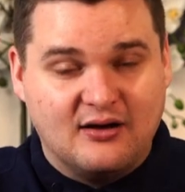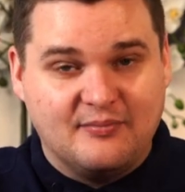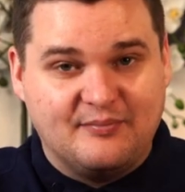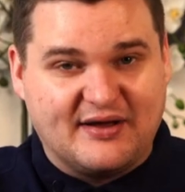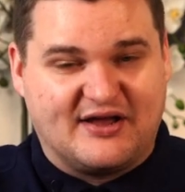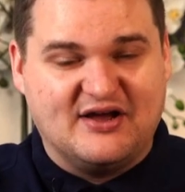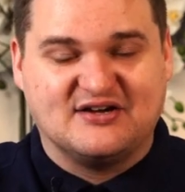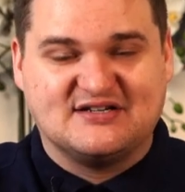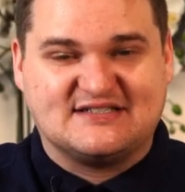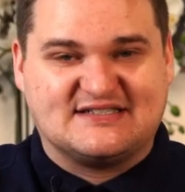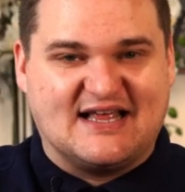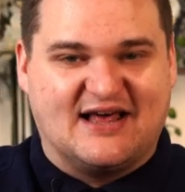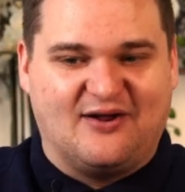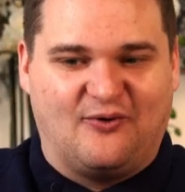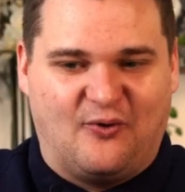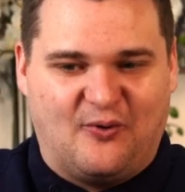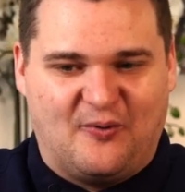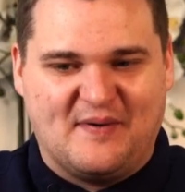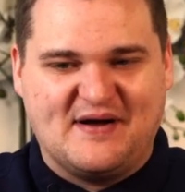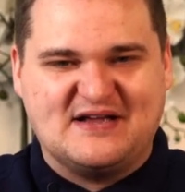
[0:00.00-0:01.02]
because there'll
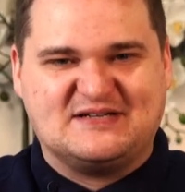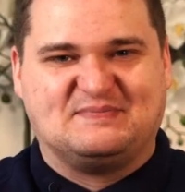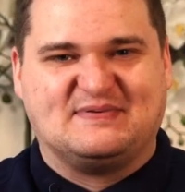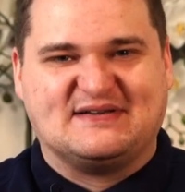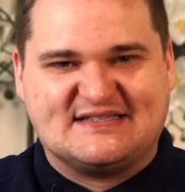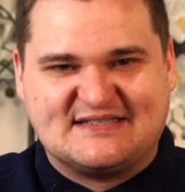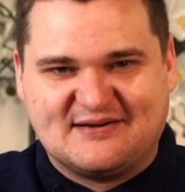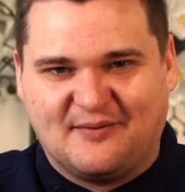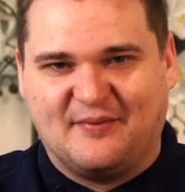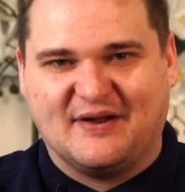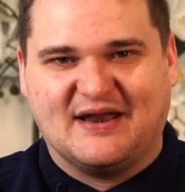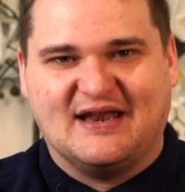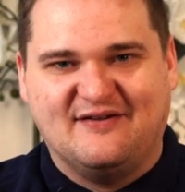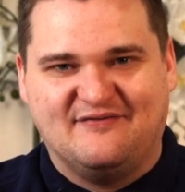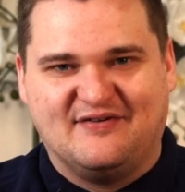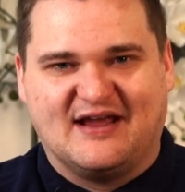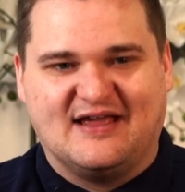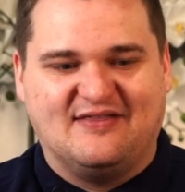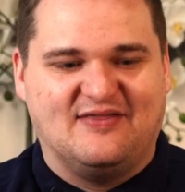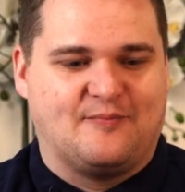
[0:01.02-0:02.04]
always be someone
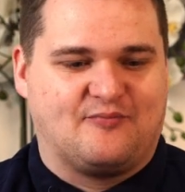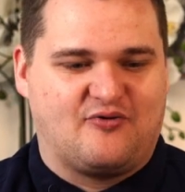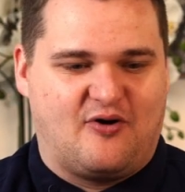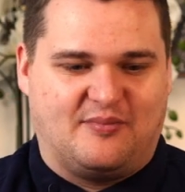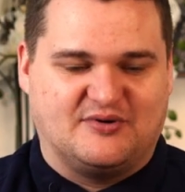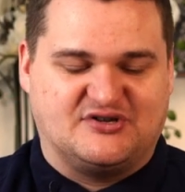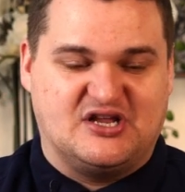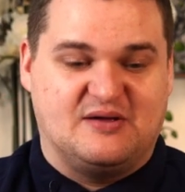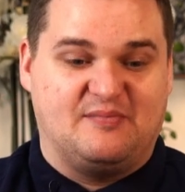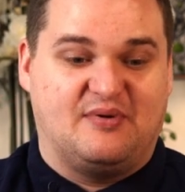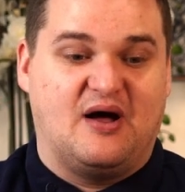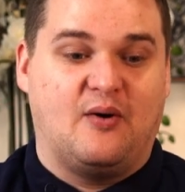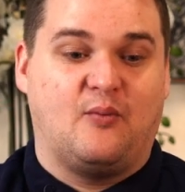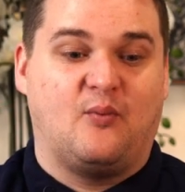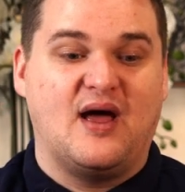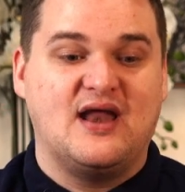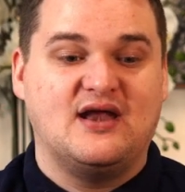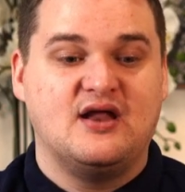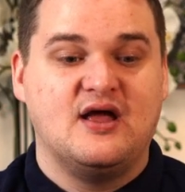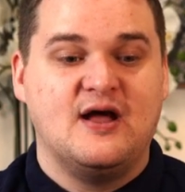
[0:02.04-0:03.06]
living in the property. But
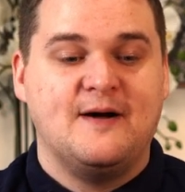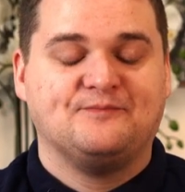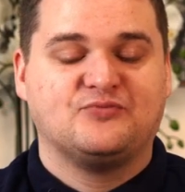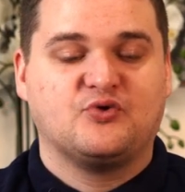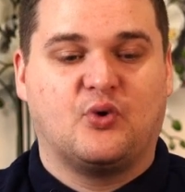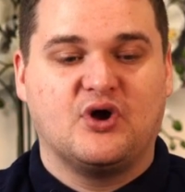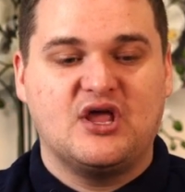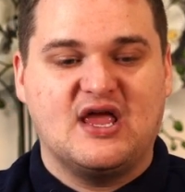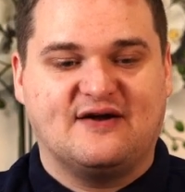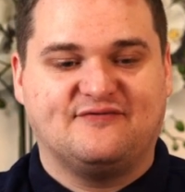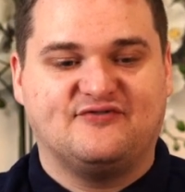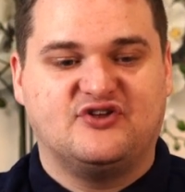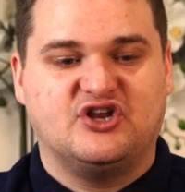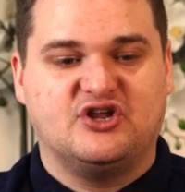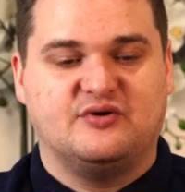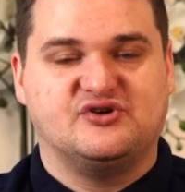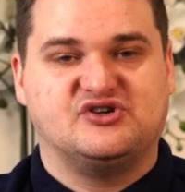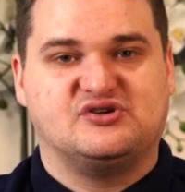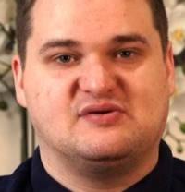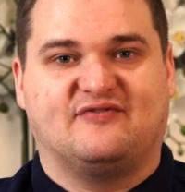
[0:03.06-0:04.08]
when, what you have to
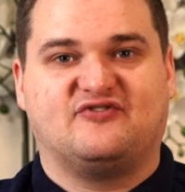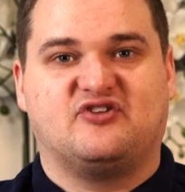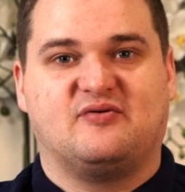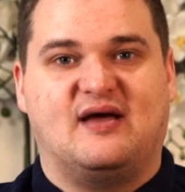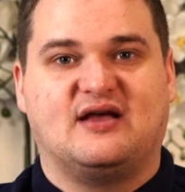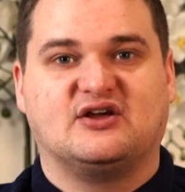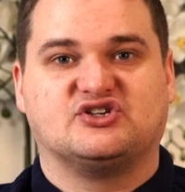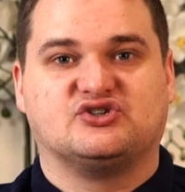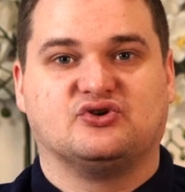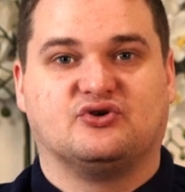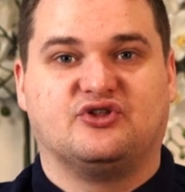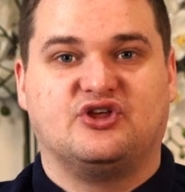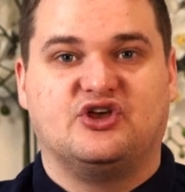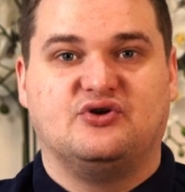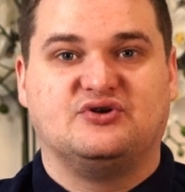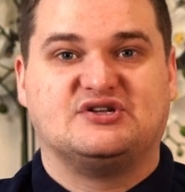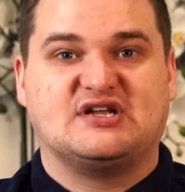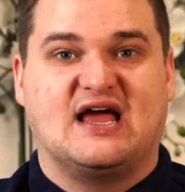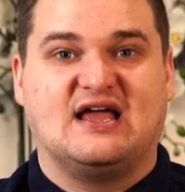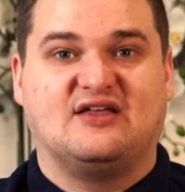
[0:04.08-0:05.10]
do is you have to make sure that
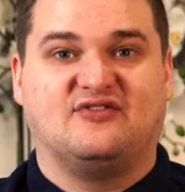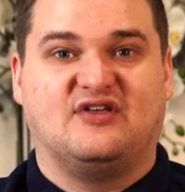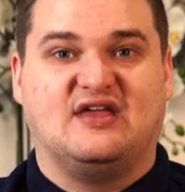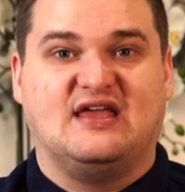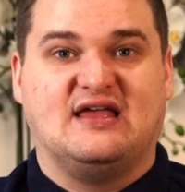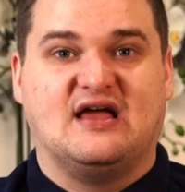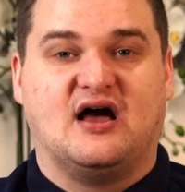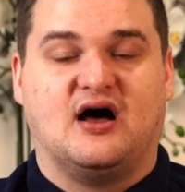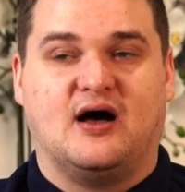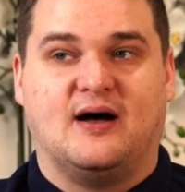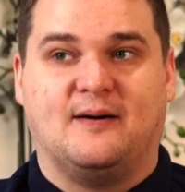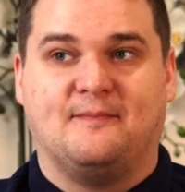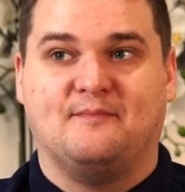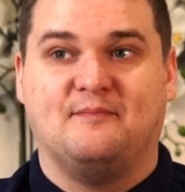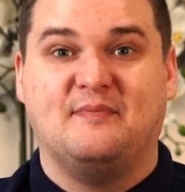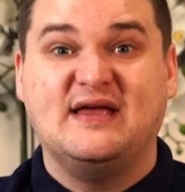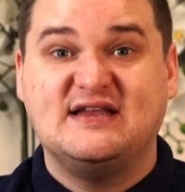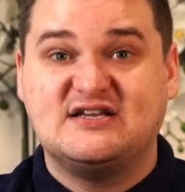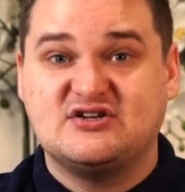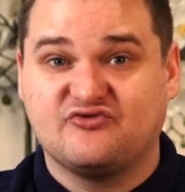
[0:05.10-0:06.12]
you take the
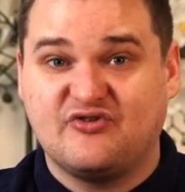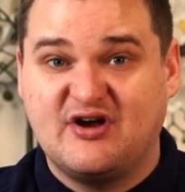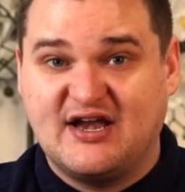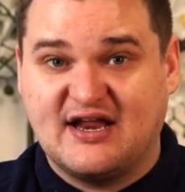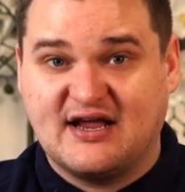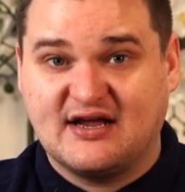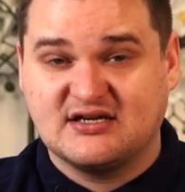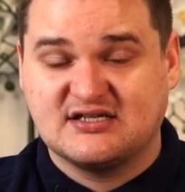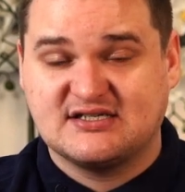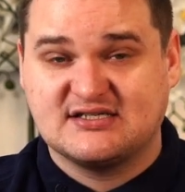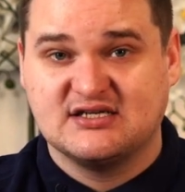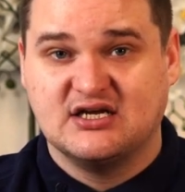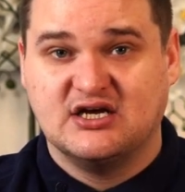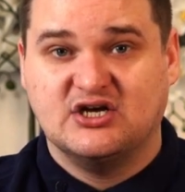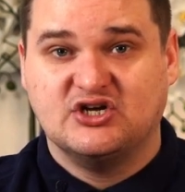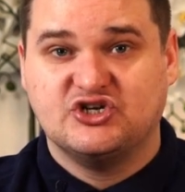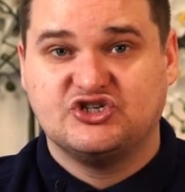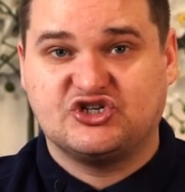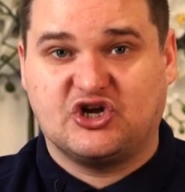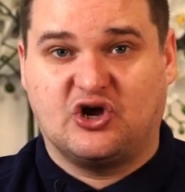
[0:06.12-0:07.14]
meter readings.
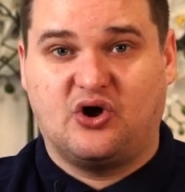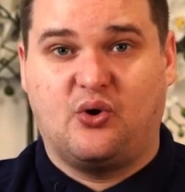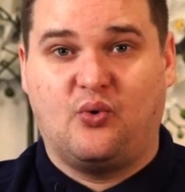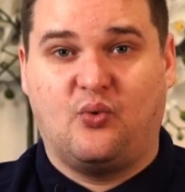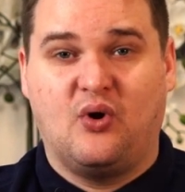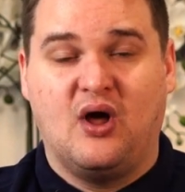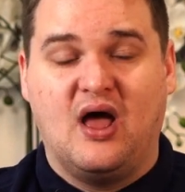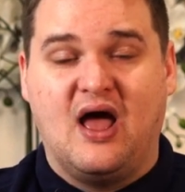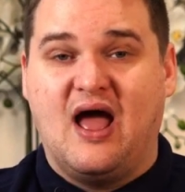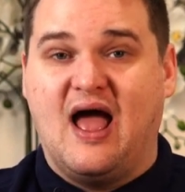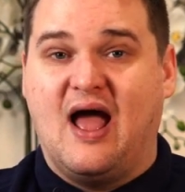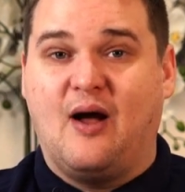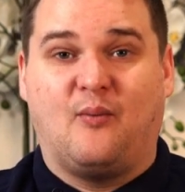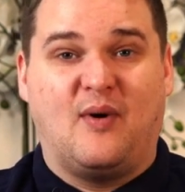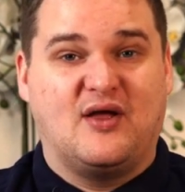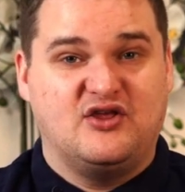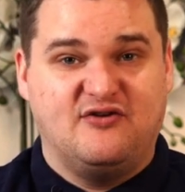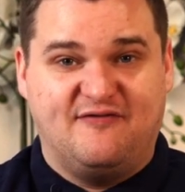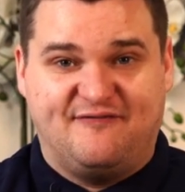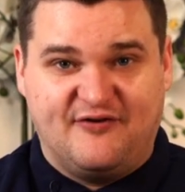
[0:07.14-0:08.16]
So
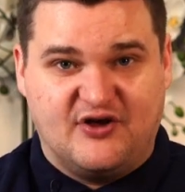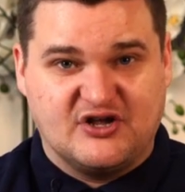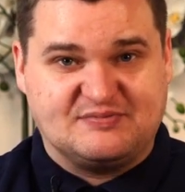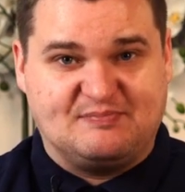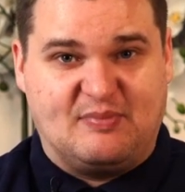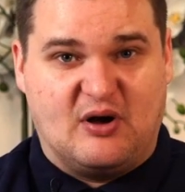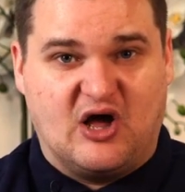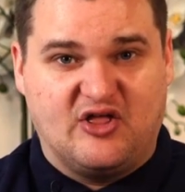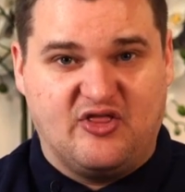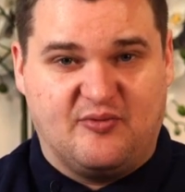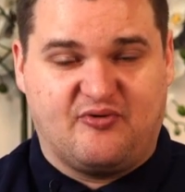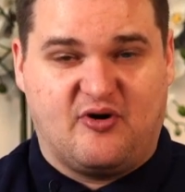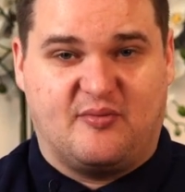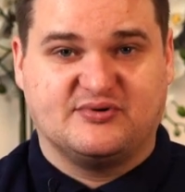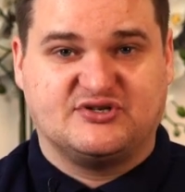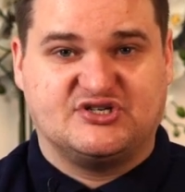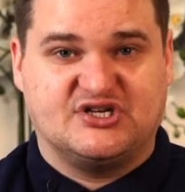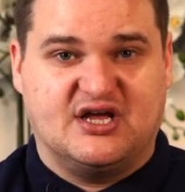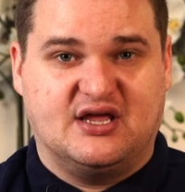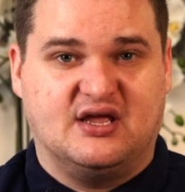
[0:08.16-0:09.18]
when you first buy the
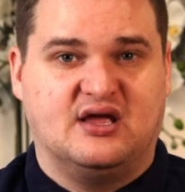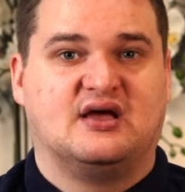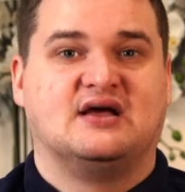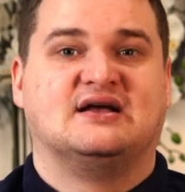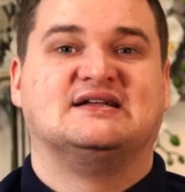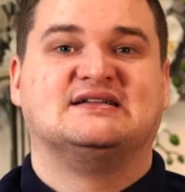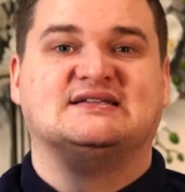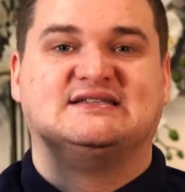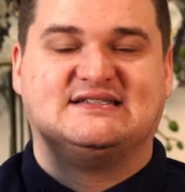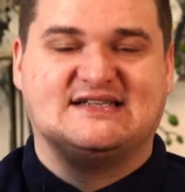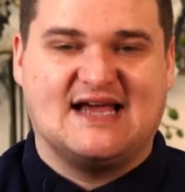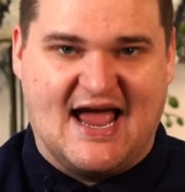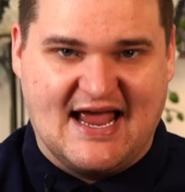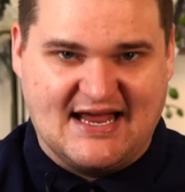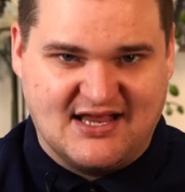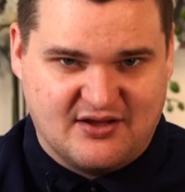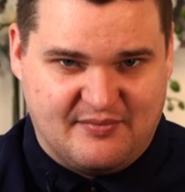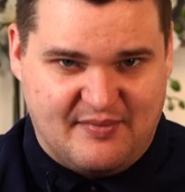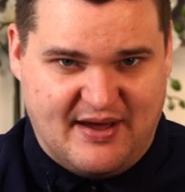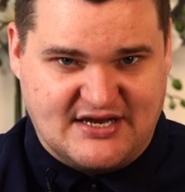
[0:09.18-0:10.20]
property,
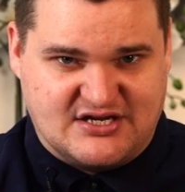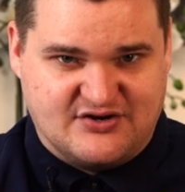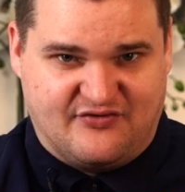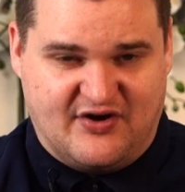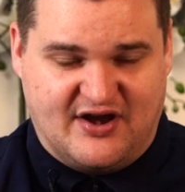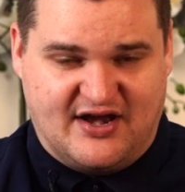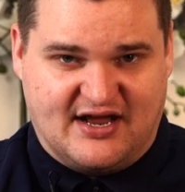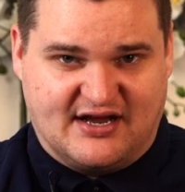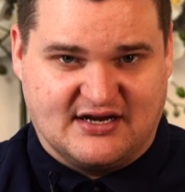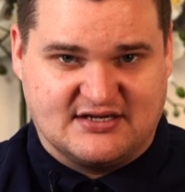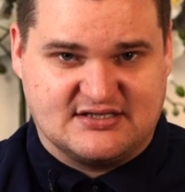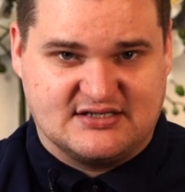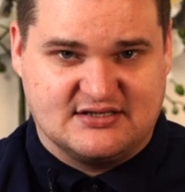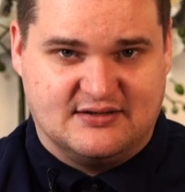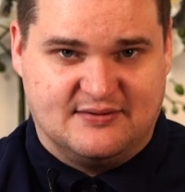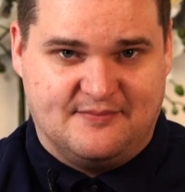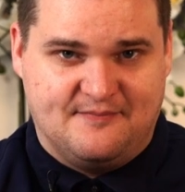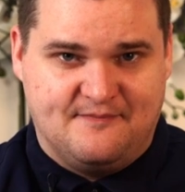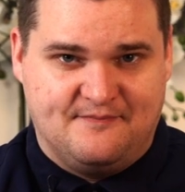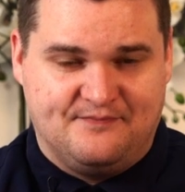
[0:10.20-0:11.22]
take the meter readings.
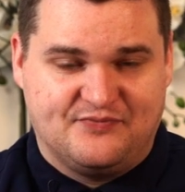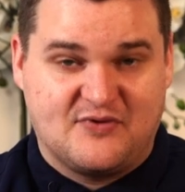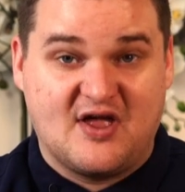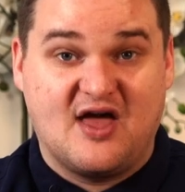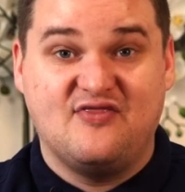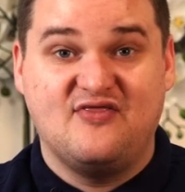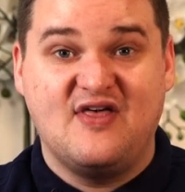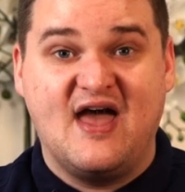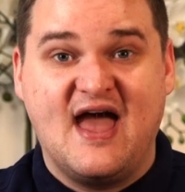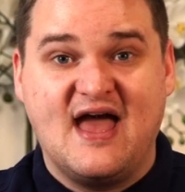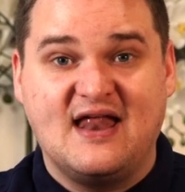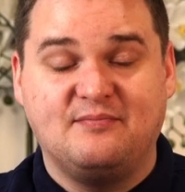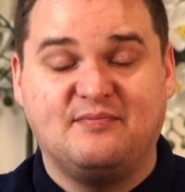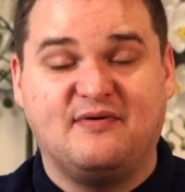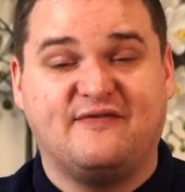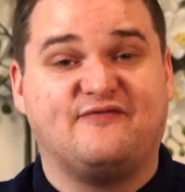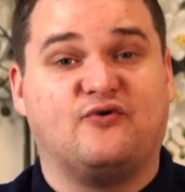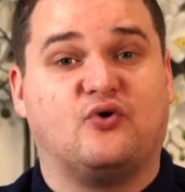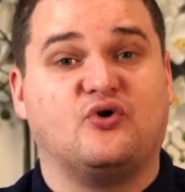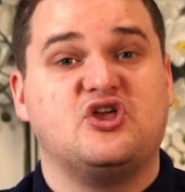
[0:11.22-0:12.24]
And then
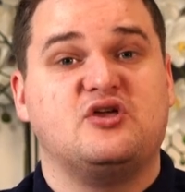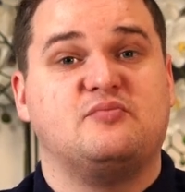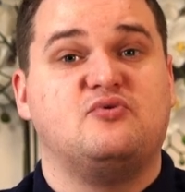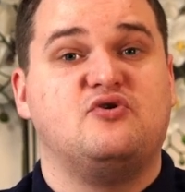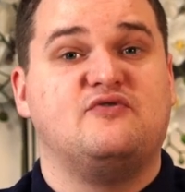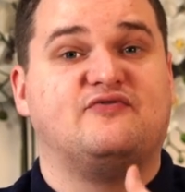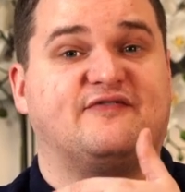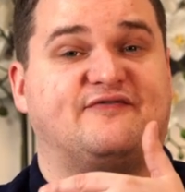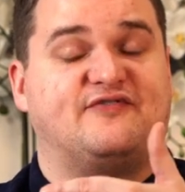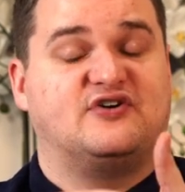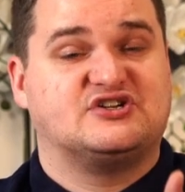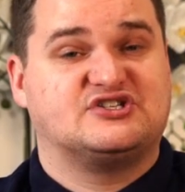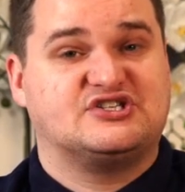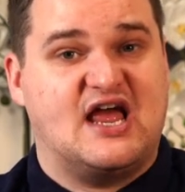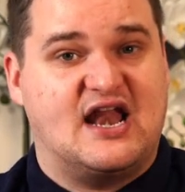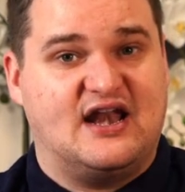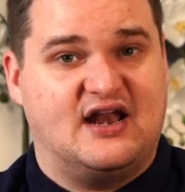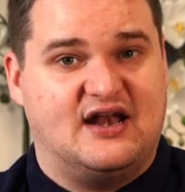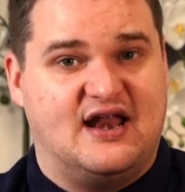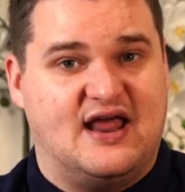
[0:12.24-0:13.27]
before you move the first
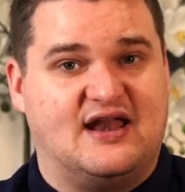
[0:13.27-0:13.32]
tenant